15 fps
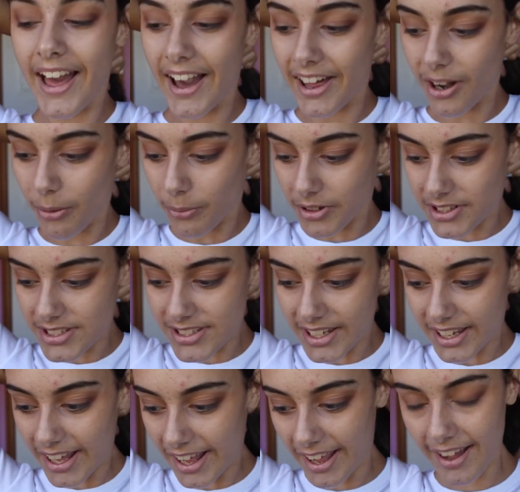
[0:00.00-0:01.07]
And I want to
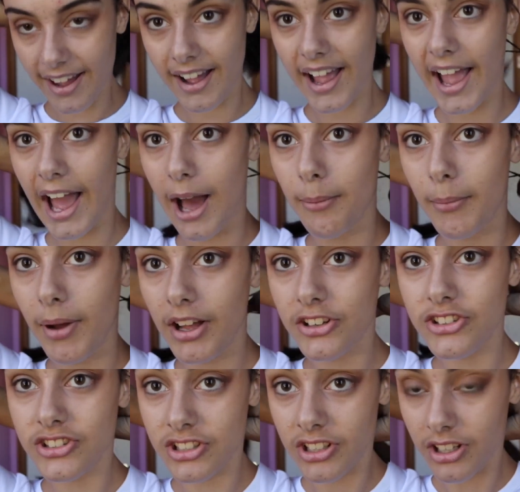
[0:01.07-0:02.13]
see how
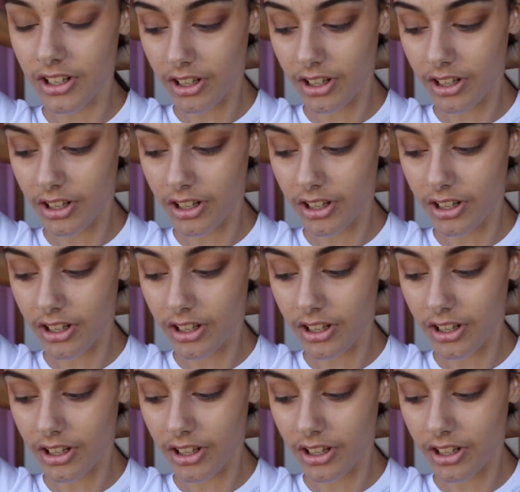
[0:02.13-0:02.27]
much.